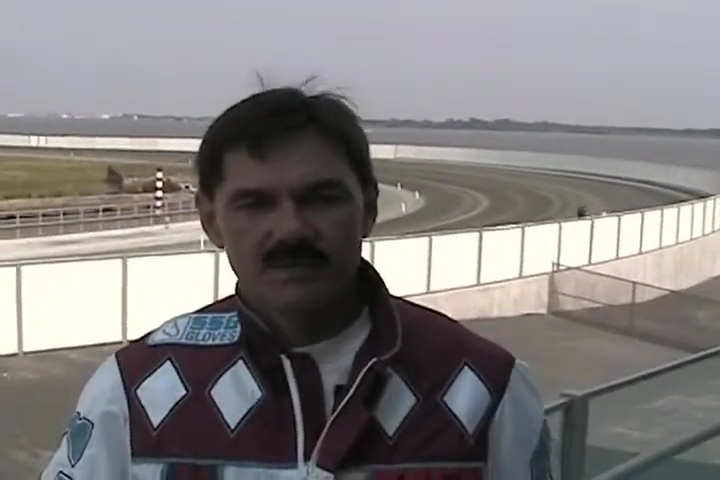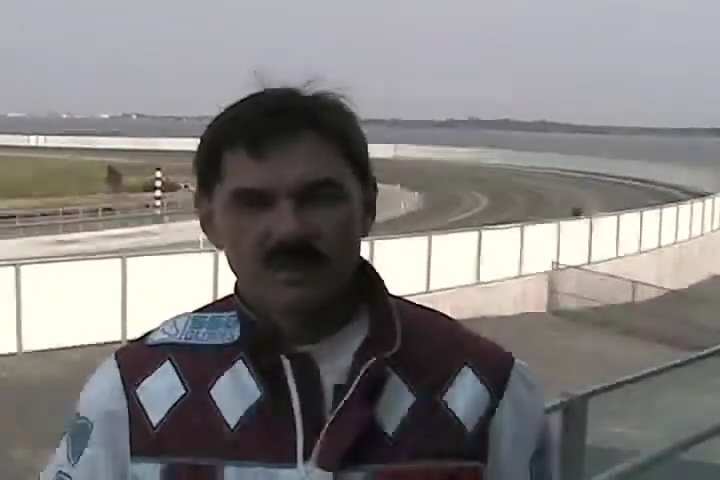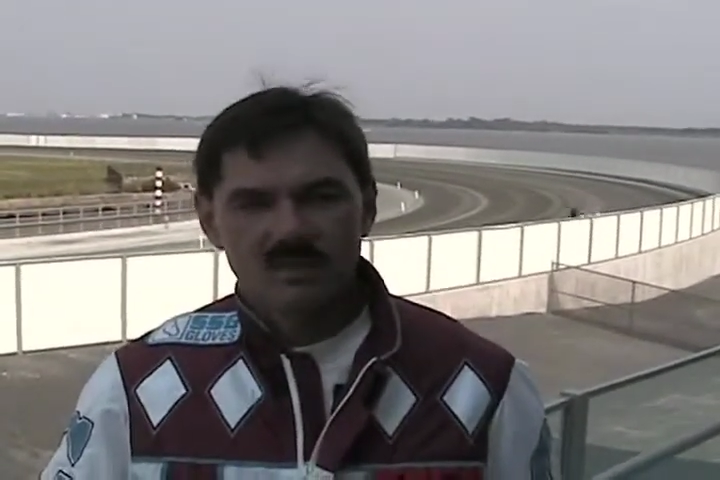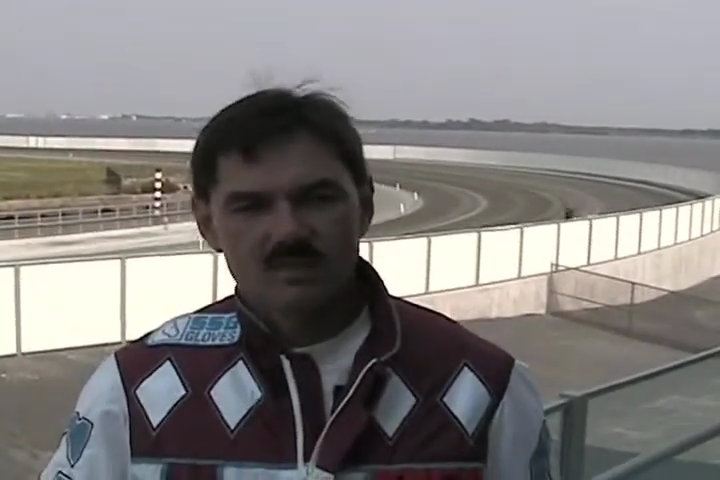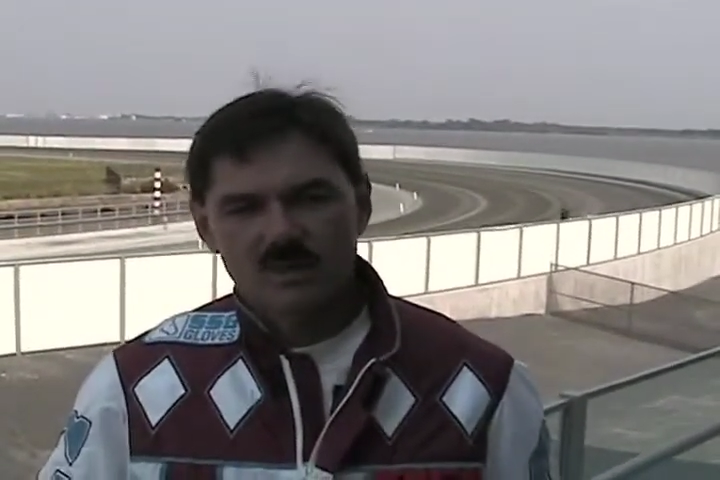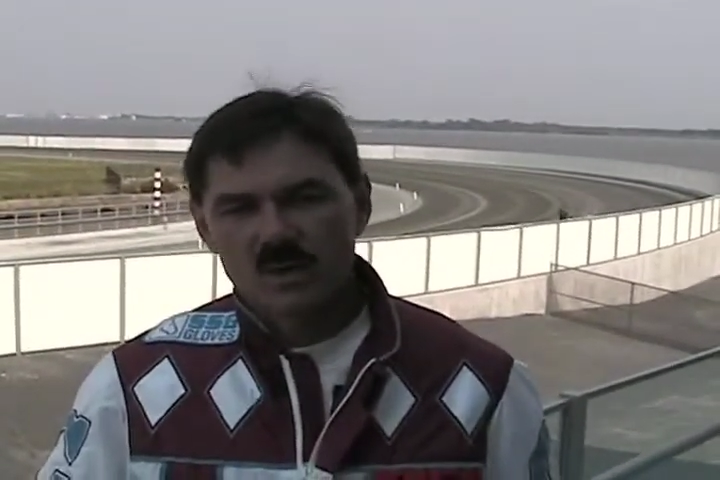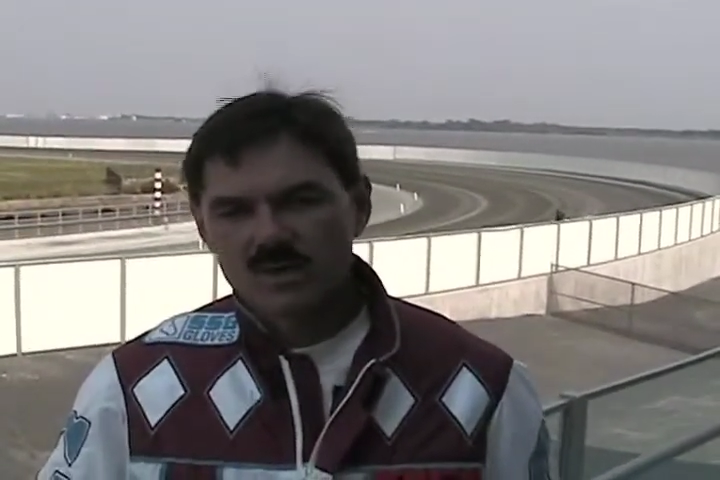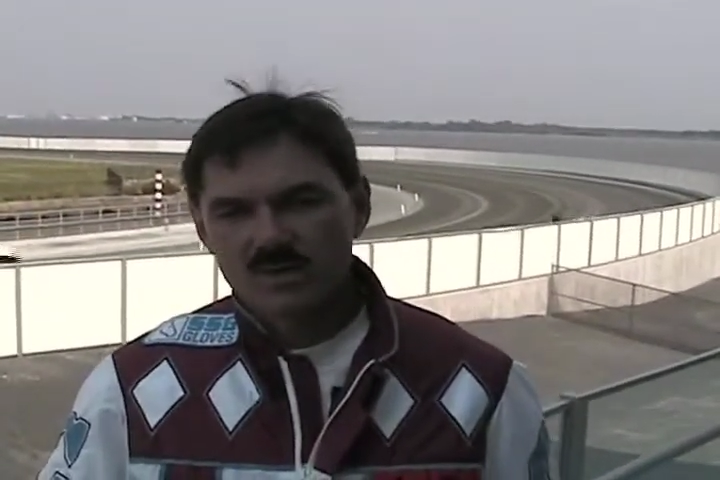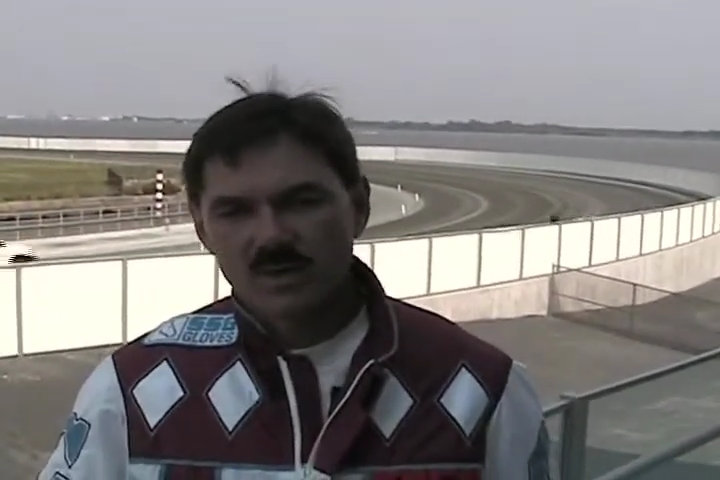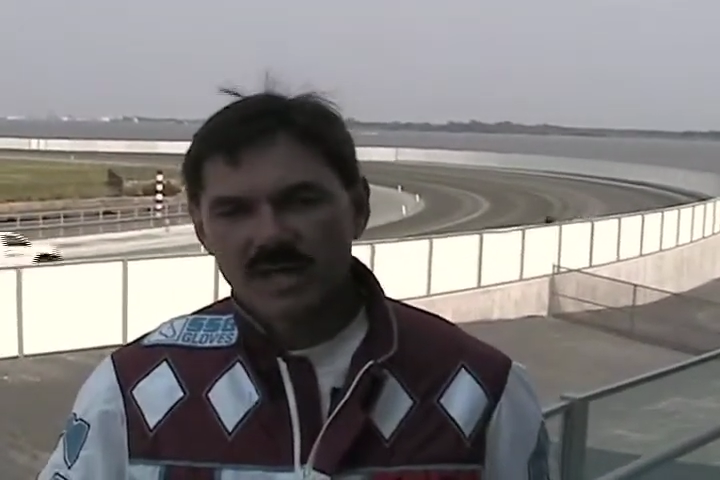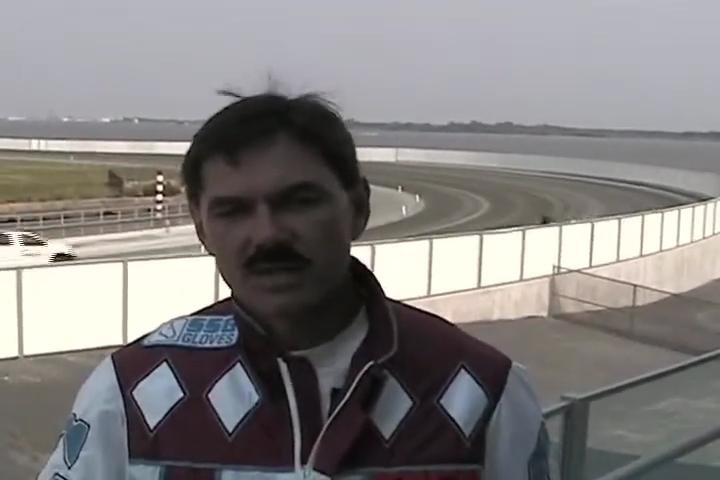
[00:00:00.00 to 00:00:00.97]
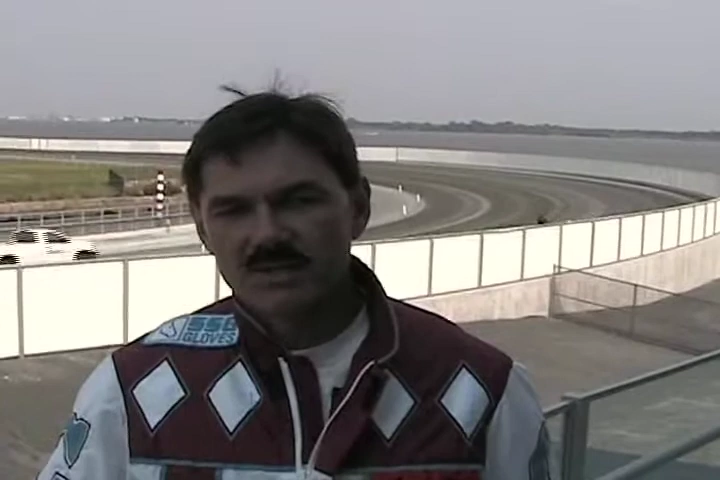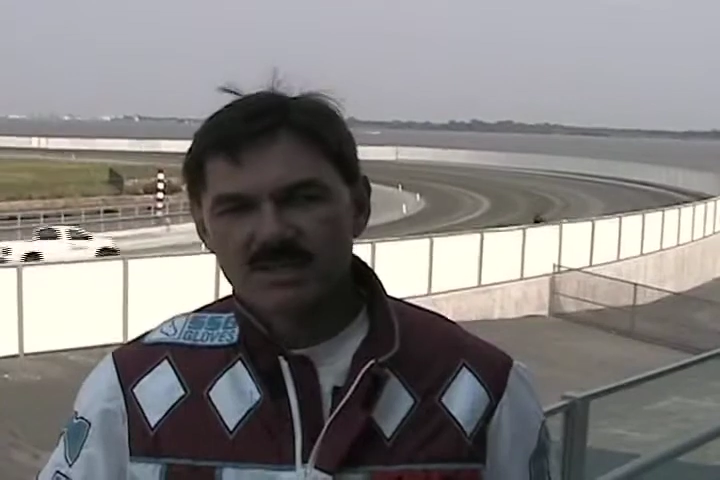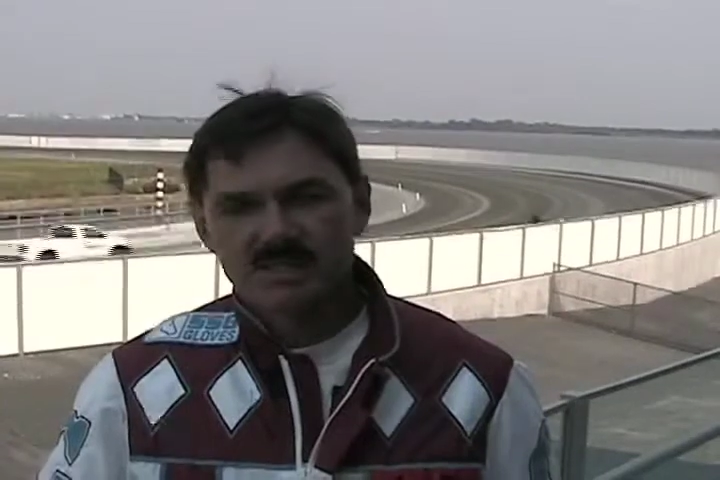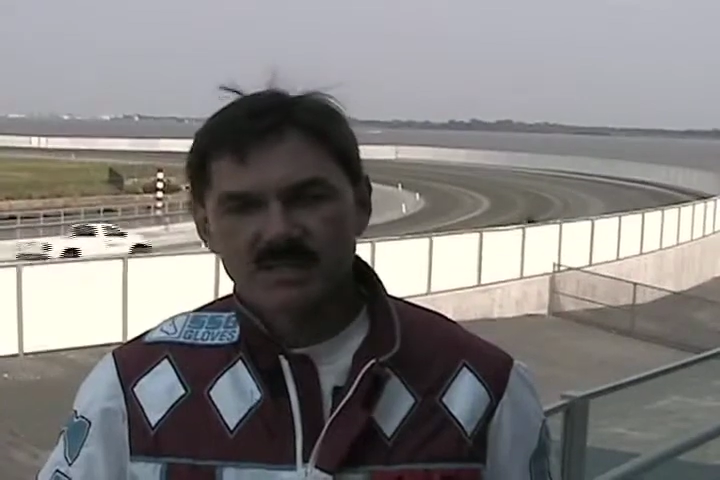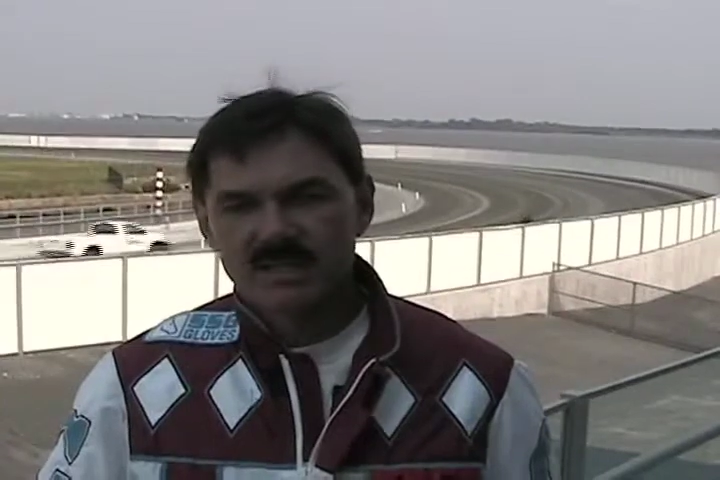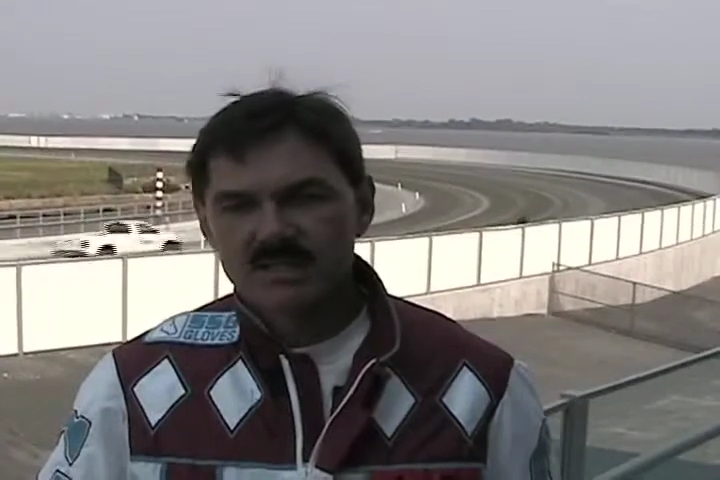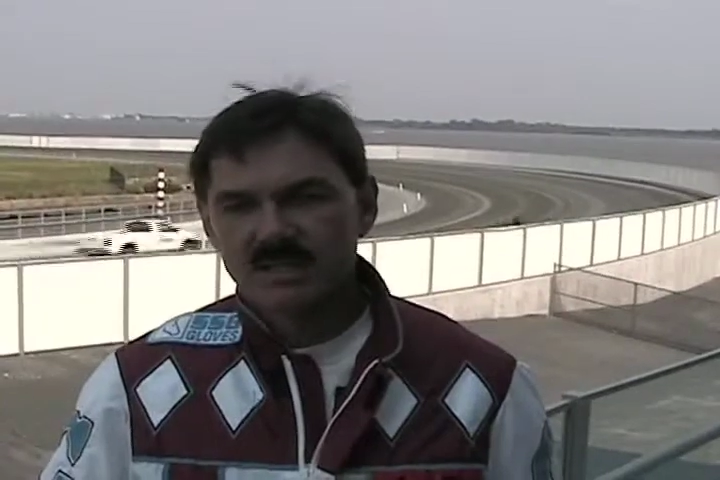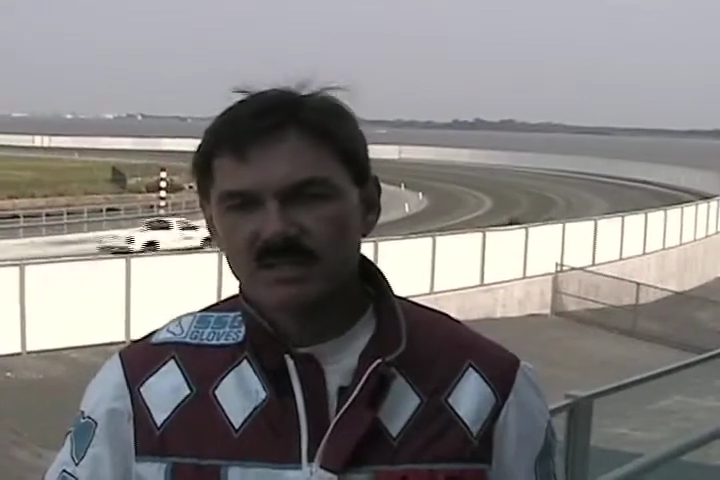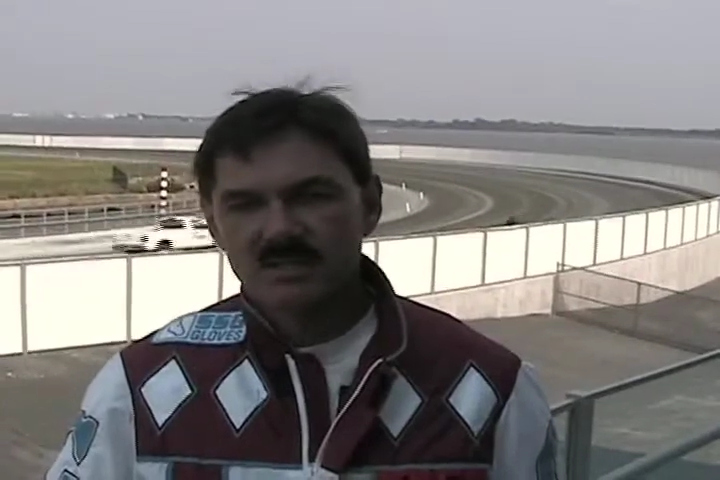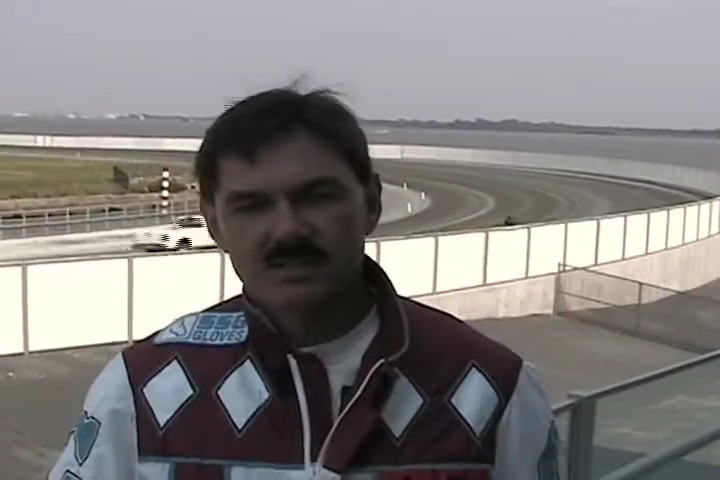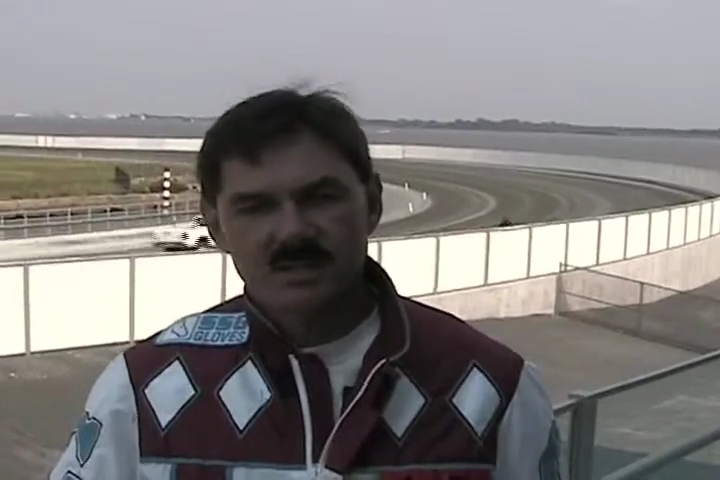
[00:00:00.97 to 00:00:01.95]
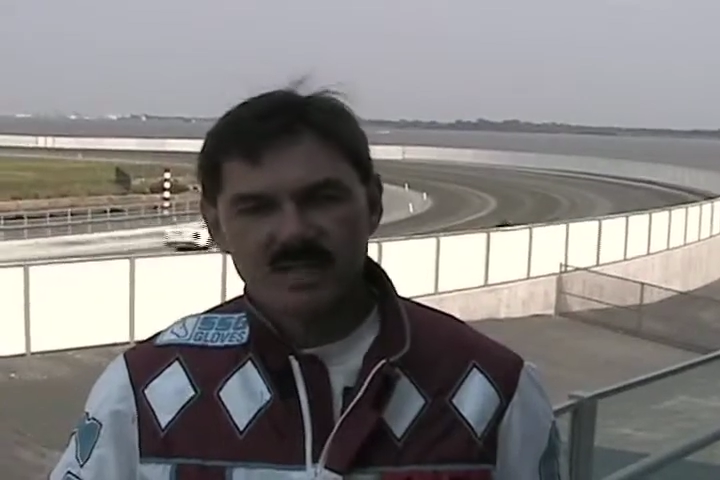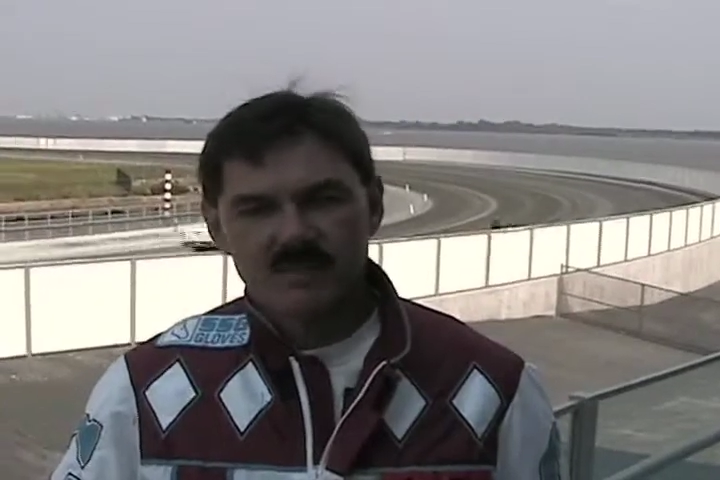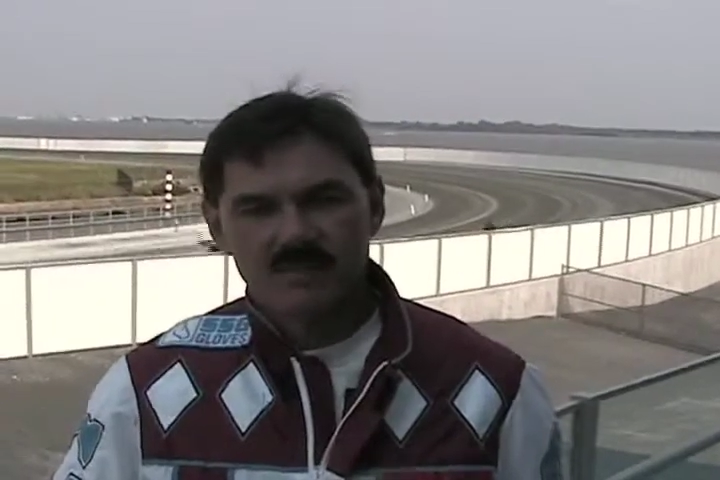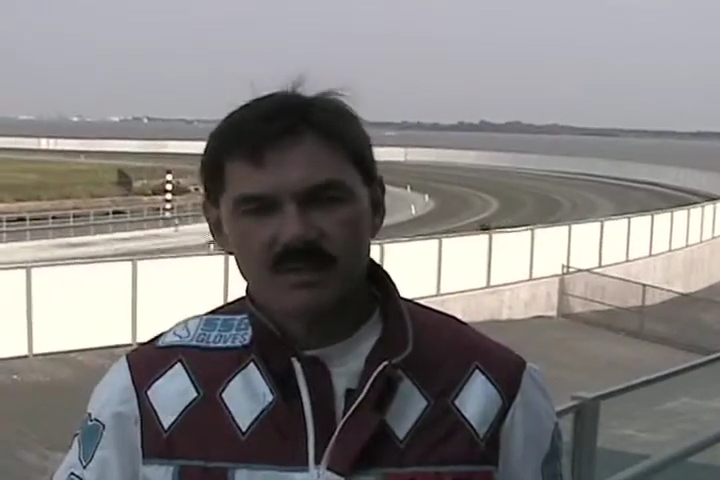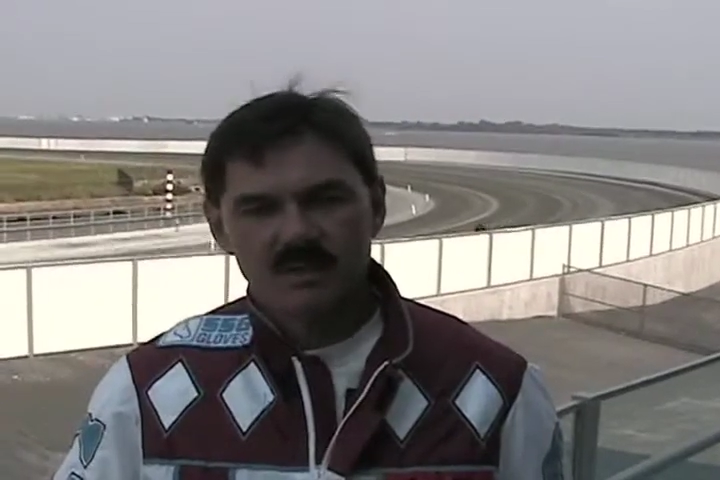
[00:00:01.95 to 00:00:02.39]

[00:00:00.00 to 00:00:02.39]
You know, as far as strategy, it's basically the same.